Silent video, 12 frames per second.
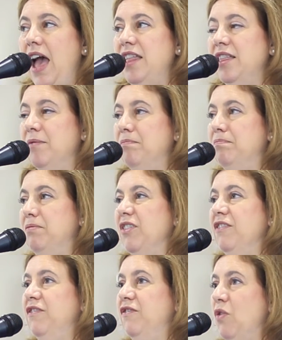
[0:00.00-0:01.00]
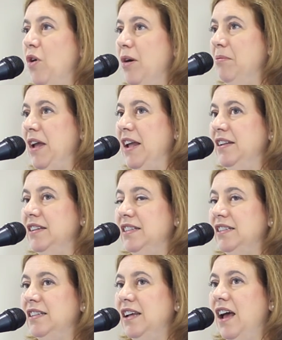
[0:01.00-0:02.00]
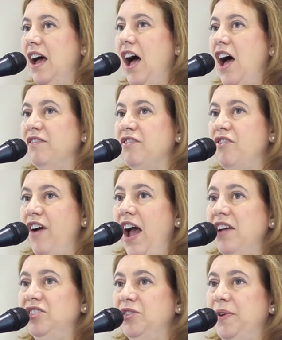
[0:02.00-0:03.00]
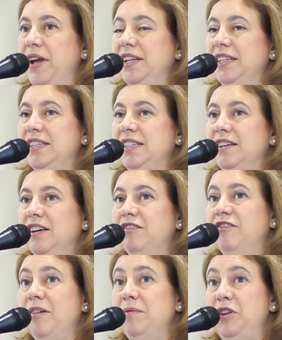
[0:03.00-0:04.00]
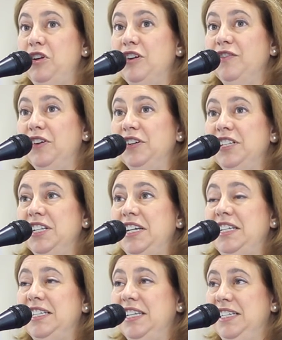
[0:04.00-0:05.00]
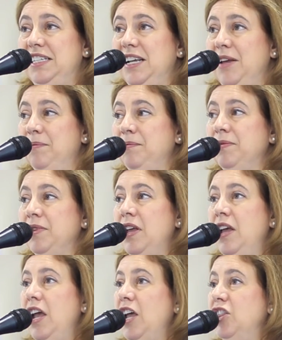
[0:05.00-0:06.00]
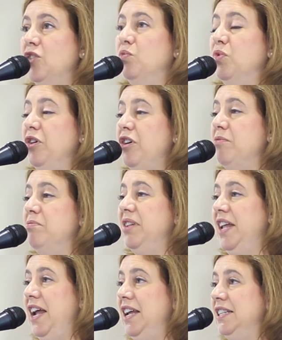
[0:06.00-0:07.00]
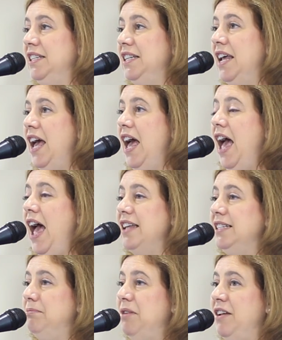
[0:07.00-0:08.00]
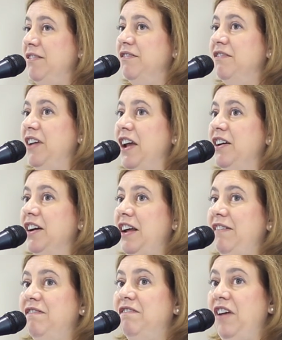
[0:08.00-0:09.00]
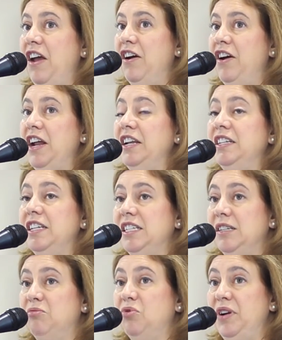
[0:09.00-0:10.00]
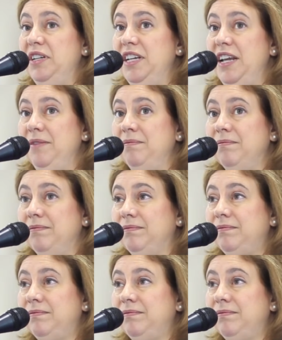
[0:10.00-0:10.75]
and the performance of graduates from the university system in the workplace has been very, very disappointing.